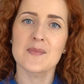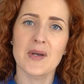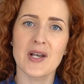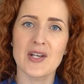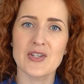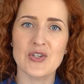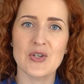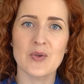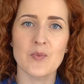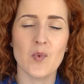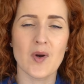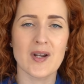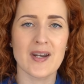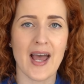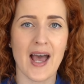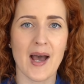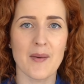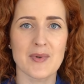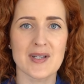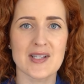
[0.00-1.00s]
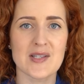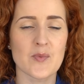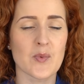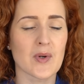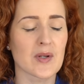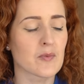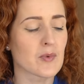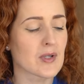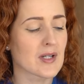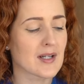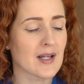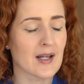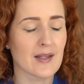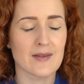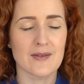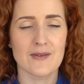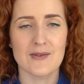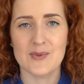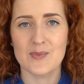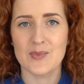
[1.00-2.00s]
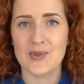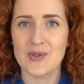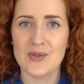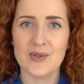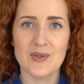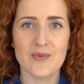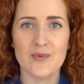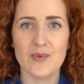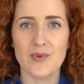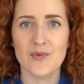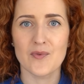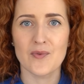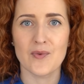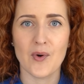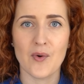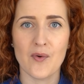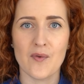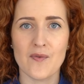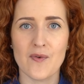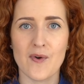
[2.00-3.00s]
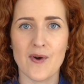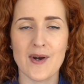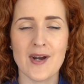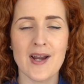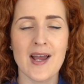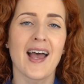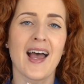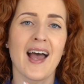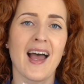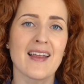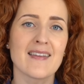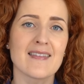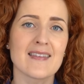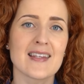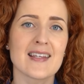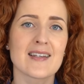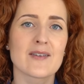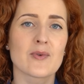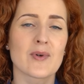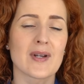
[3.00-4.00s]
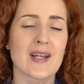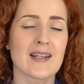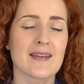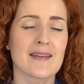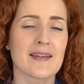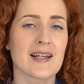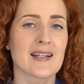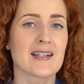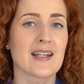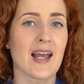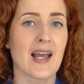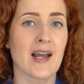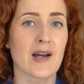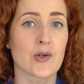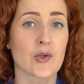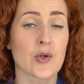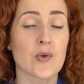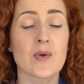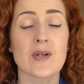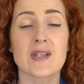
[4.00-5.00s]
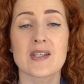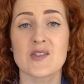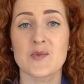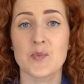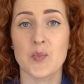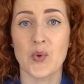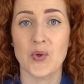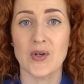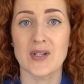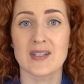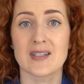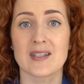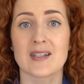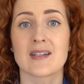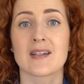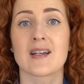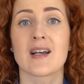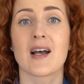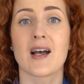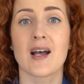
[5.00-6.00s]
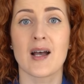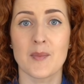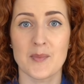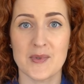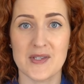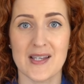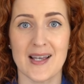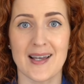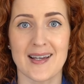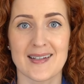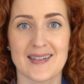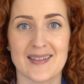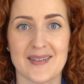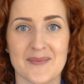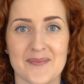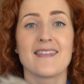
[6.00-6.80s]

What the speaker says: imagine what happens when we cut this beautiful faux fur and the grain line arrow is pointing upside.